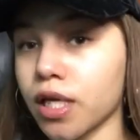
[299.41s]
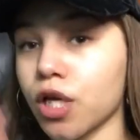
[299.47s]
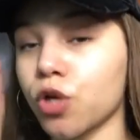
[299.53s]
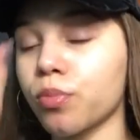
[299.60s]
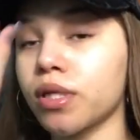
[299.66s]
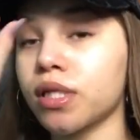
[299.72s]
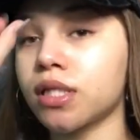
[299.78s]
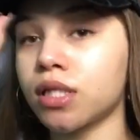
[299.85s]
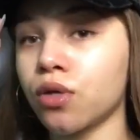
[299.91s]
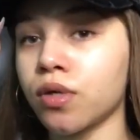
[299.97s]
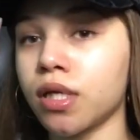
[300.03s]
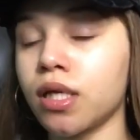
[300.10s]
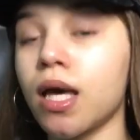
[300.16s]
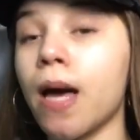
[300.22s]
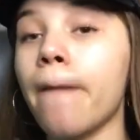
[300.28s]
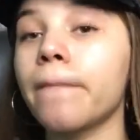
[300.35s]
Like it'll be
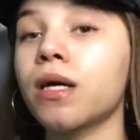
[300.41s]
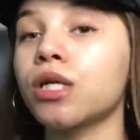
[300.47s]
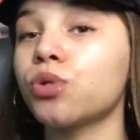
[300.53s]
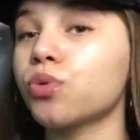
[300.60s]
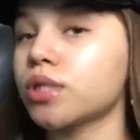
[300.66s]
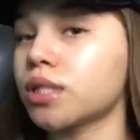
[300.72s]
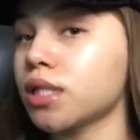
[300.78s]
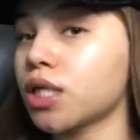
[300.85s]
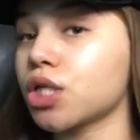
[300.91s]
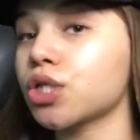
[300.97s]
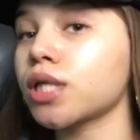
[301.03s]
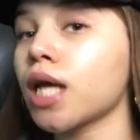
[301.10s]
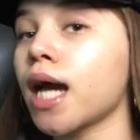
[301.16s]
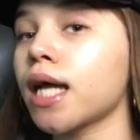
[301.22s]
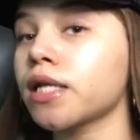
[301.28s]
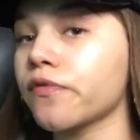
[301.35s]
silky because you can see the
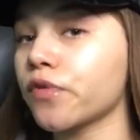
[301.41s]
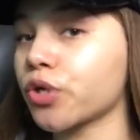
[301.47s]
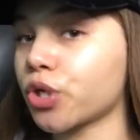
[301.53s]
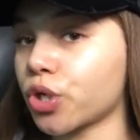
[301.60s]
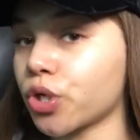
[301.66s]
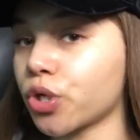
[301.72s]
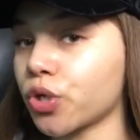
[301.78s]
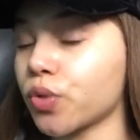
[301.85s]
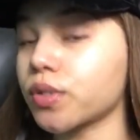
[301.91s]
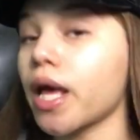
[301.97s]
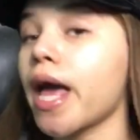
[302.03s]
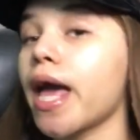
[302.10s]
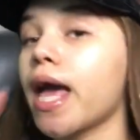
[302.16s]
shine of your curls